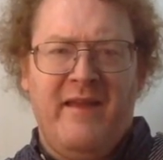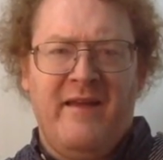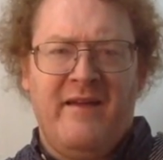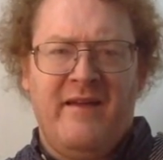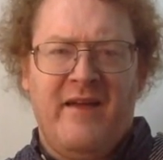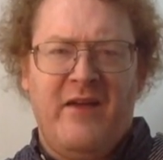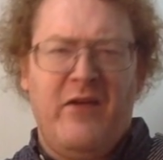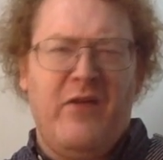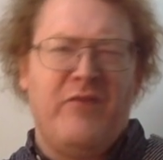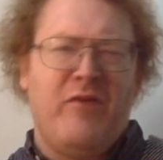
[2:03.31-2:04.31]
I don't
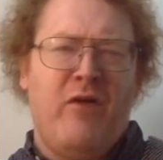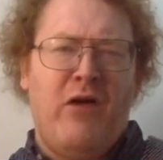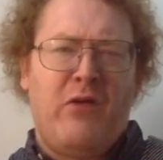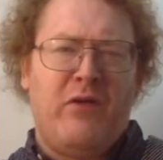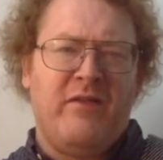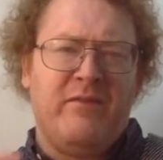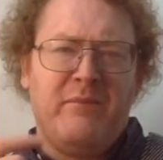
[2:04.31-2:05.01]
know if it's awkward.